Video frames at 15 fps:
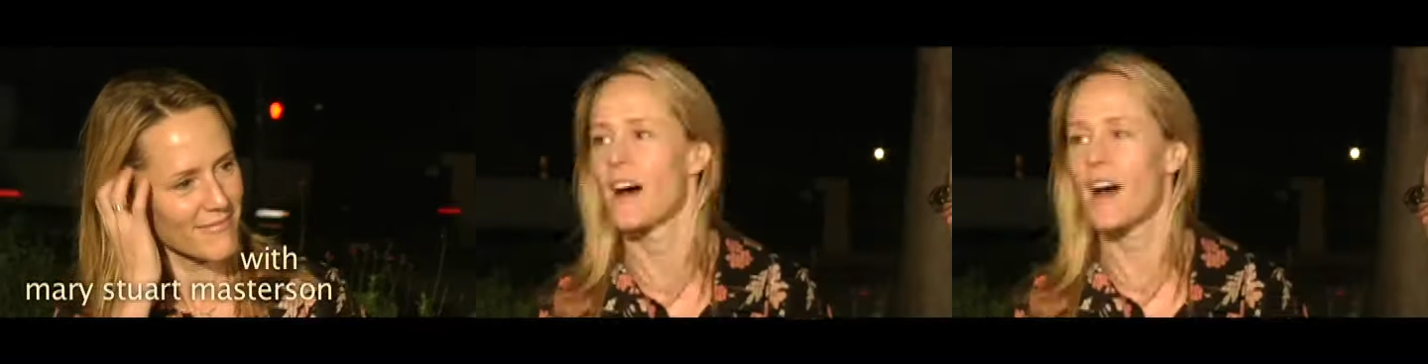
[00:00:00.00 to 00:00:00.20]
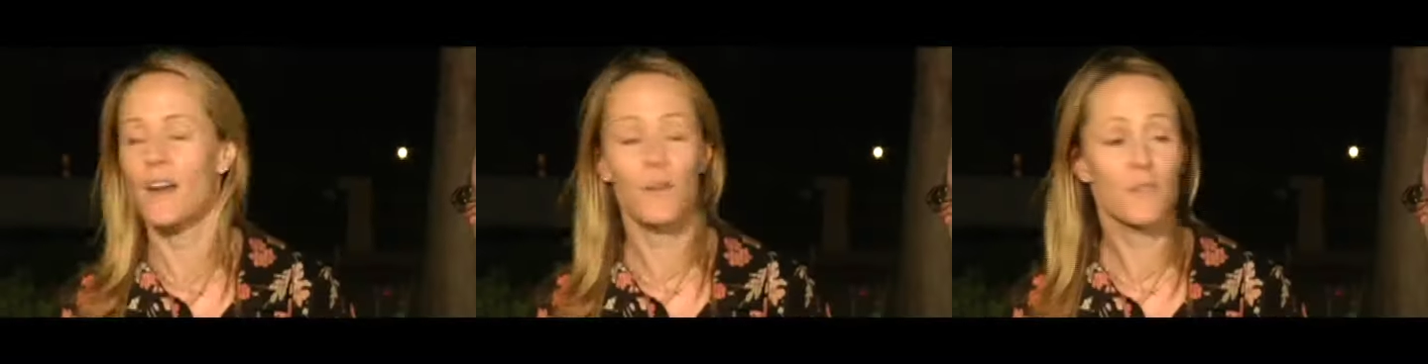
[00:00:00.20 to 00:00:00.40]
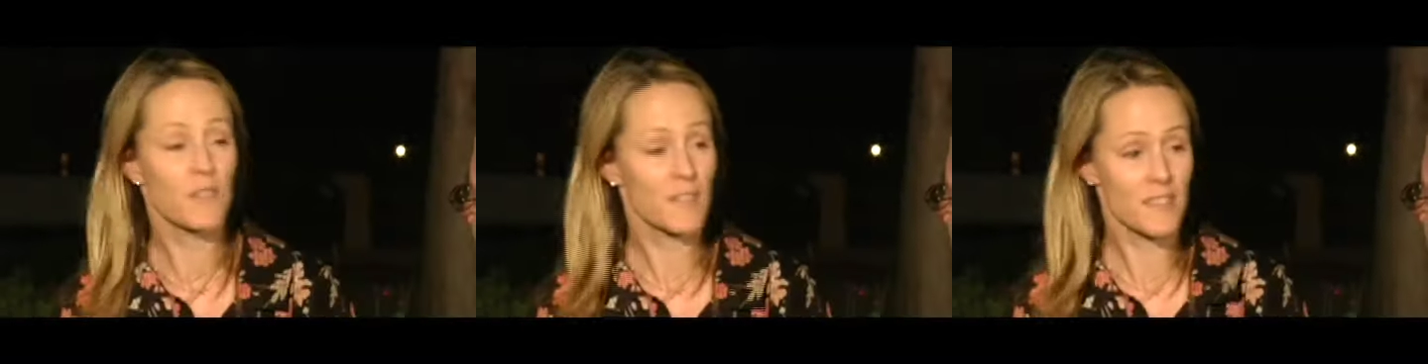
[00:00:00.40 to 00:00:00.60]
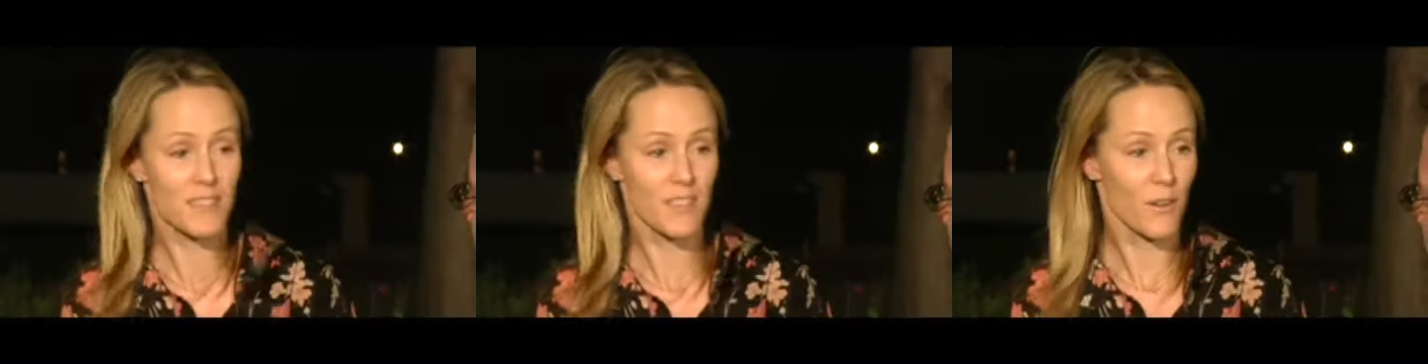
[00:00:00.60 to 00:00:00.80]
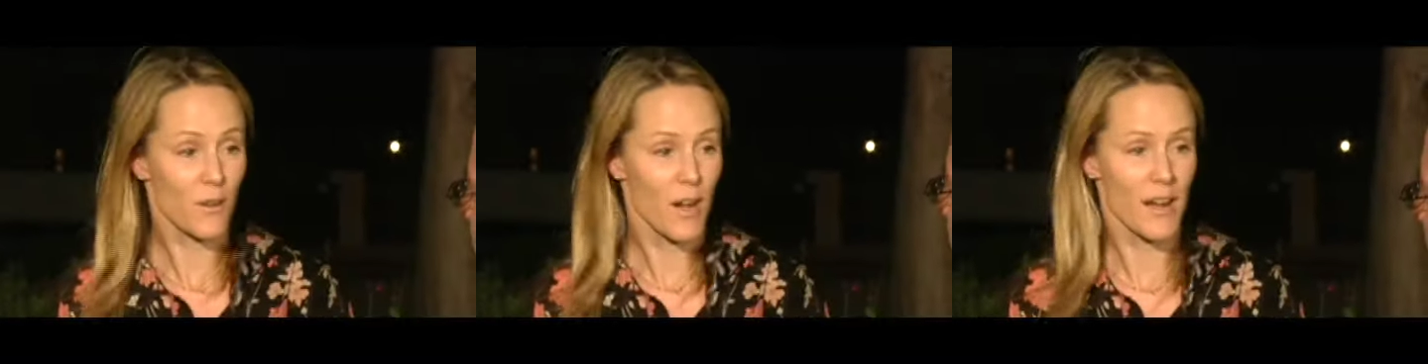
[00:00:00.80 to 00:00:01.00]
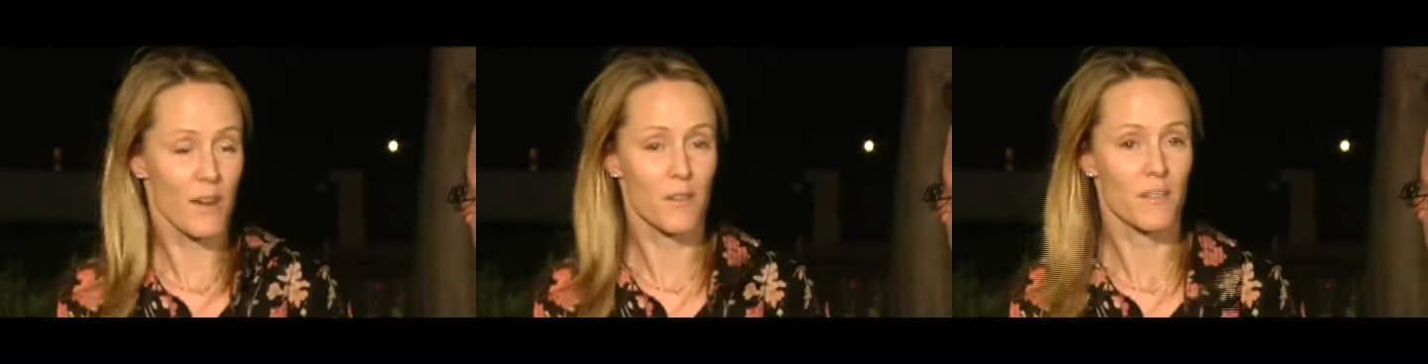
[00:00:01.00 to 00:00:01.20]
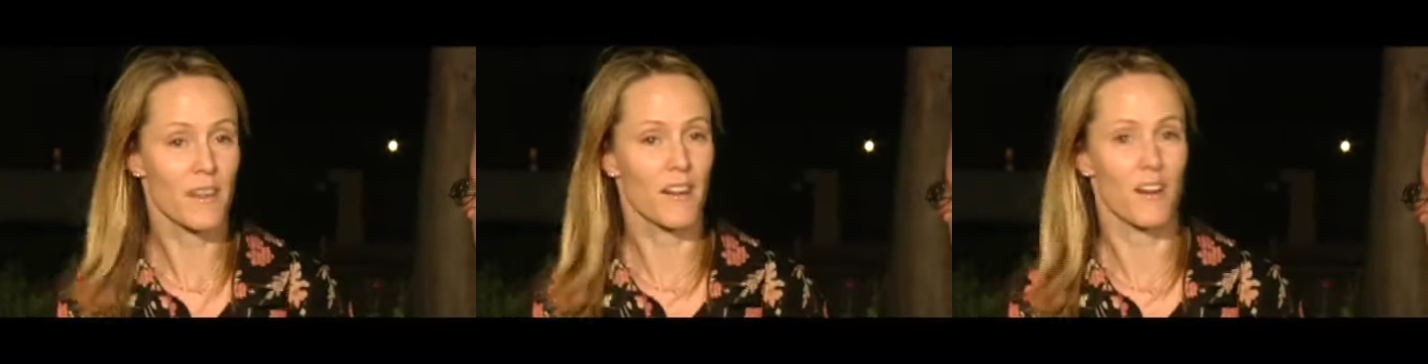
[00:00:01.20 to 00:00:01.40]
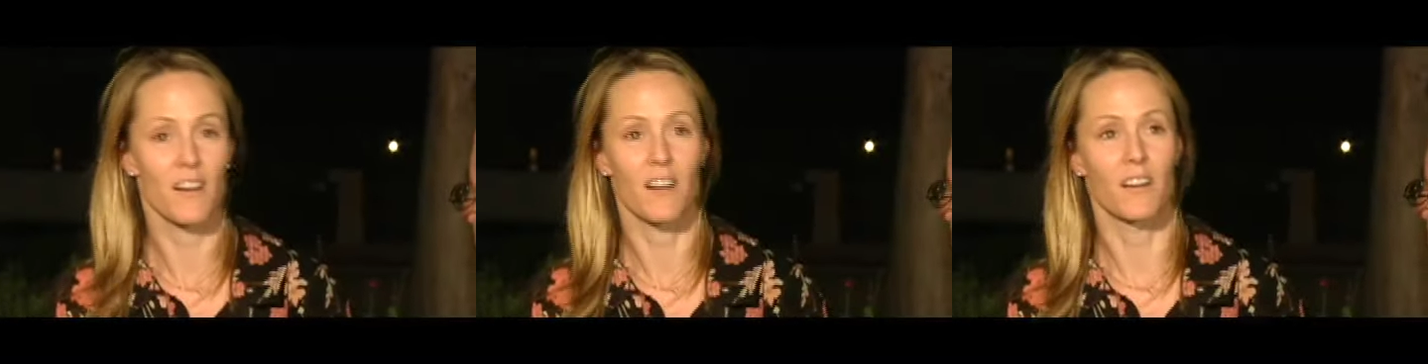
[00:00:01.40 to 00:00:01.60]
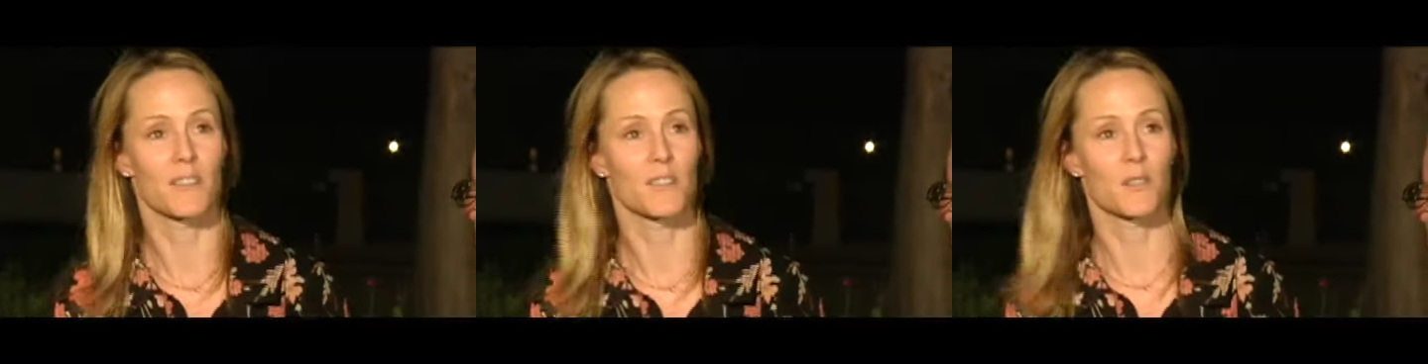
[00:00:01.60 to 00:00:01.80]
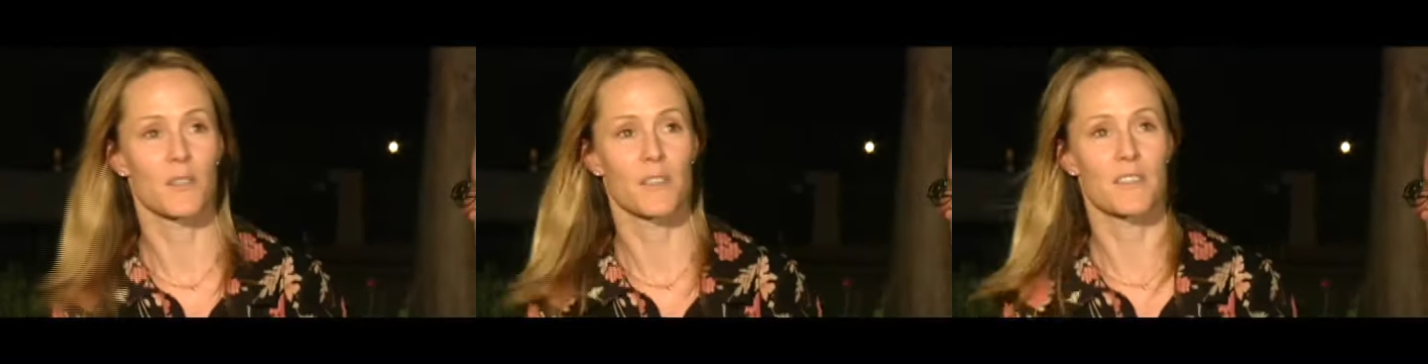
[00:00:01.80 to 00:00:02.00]
I don't think so. I don't think our
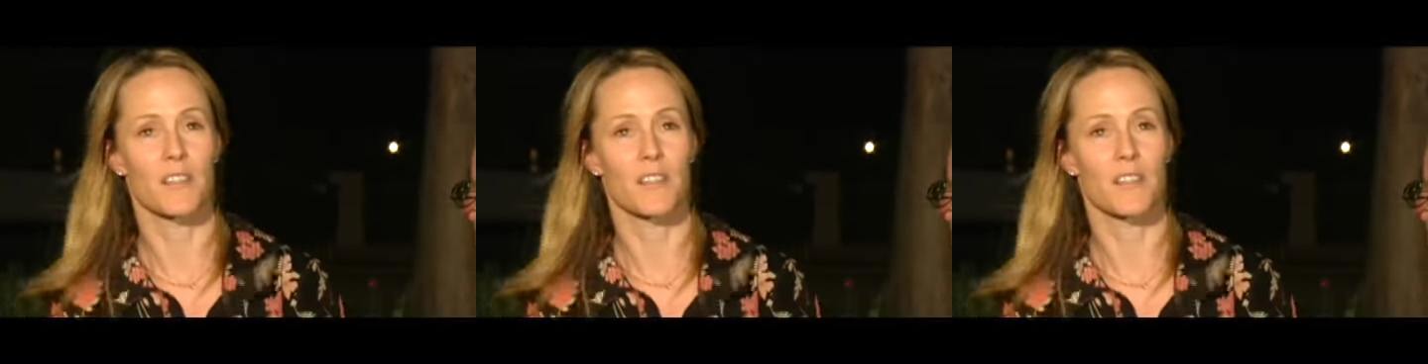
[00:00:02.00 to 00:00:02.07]
culture